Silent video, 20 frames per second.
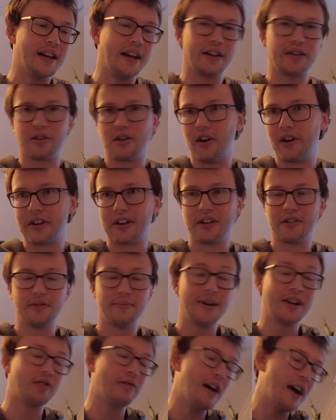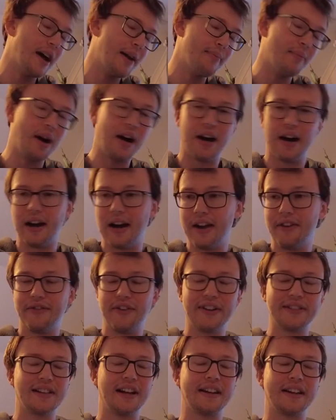like talking to my grandma and
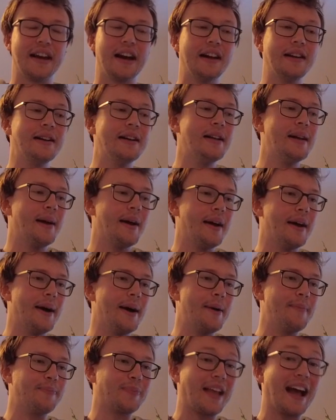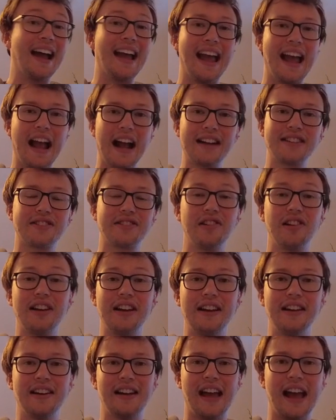things like that, I
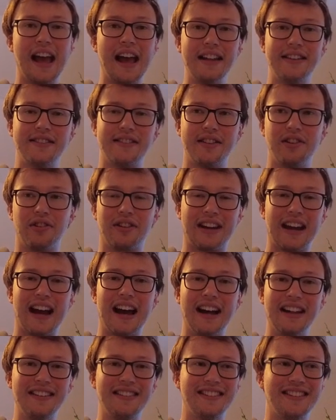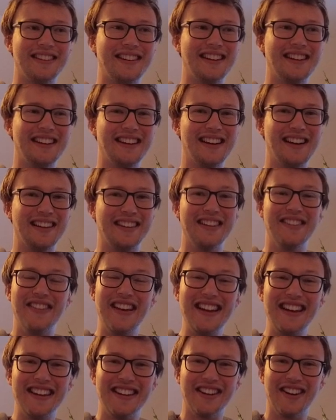actually had to cut the
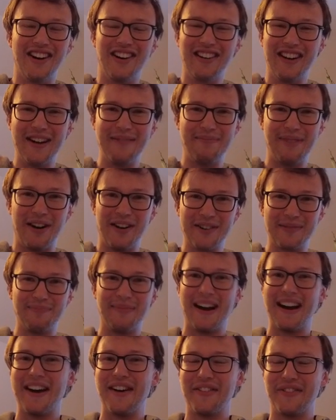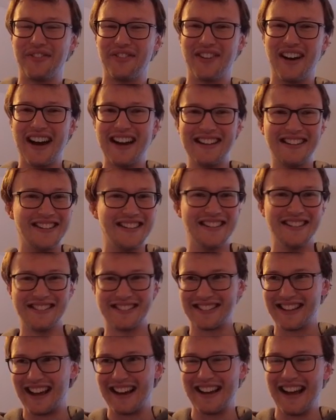video about my
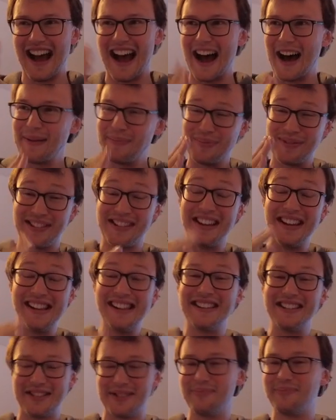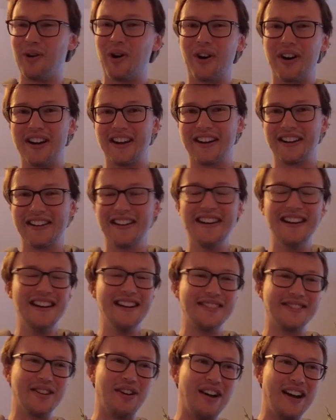arthritis up till this morning.
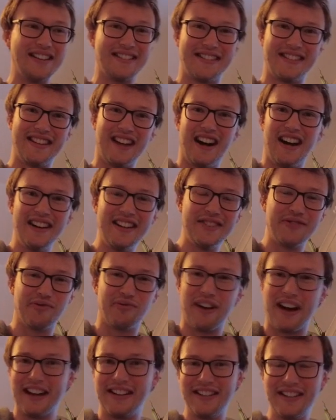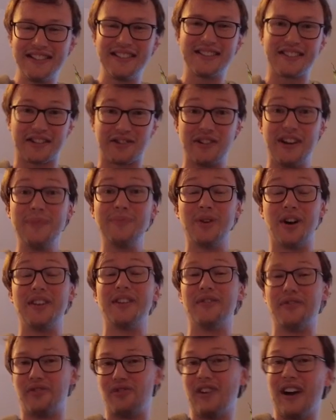So I started writing the script on
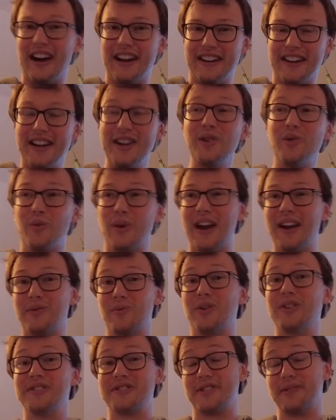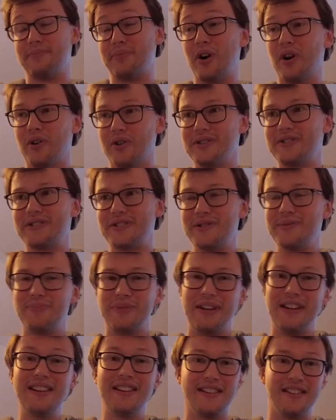the Friday, where it was supposed to
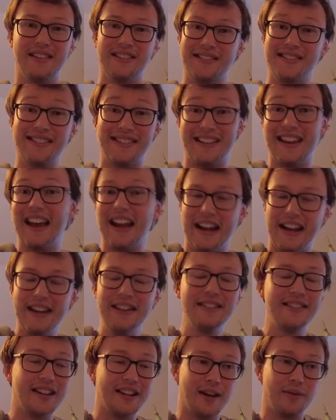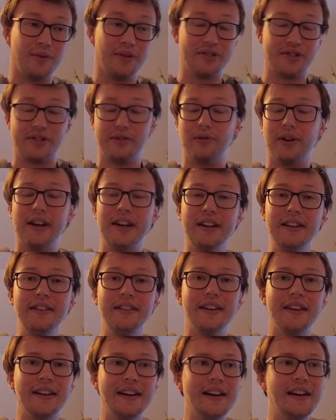be the day that I was doing it.
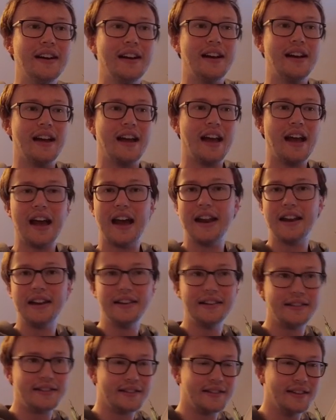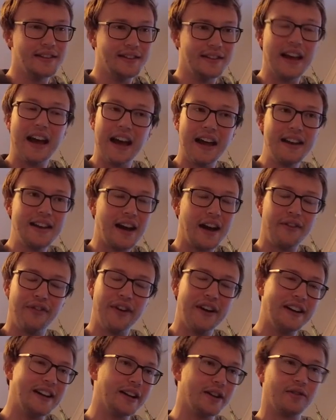And then I
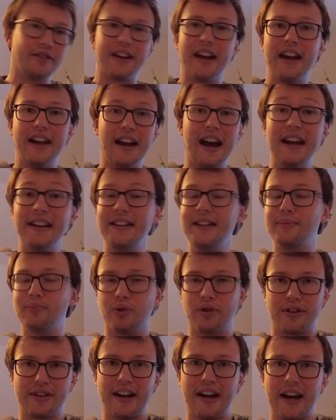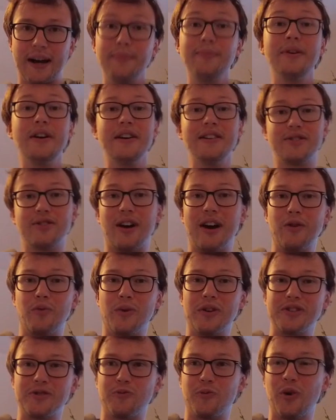felt like, okay, I need more time. So I
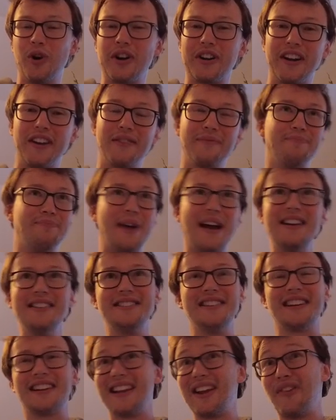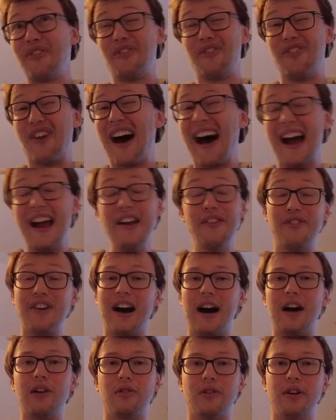was working basically 5
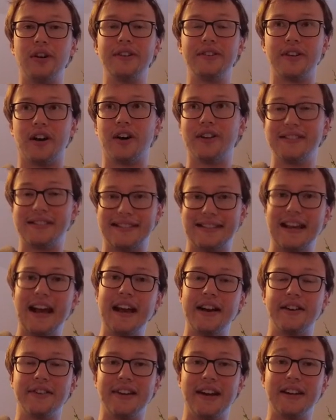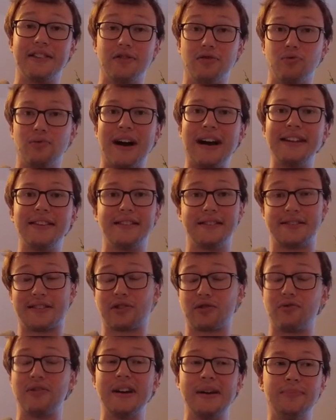hours on Saturday to write the
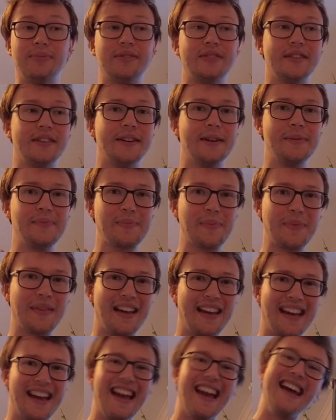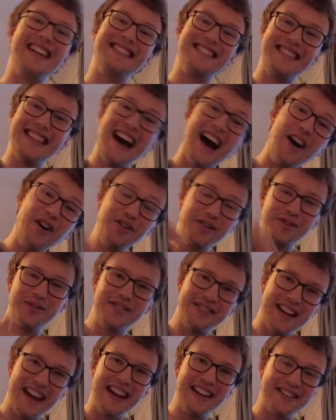script. And now
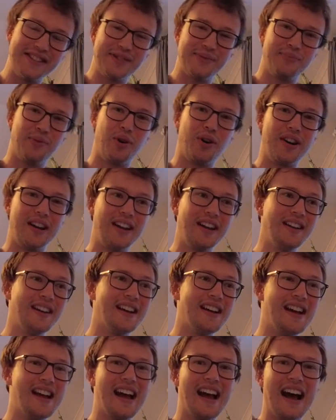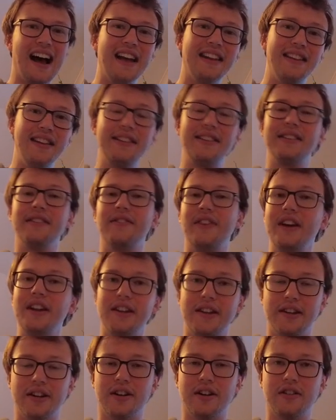today, this morning, I did the
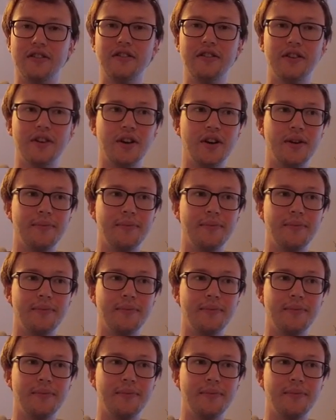video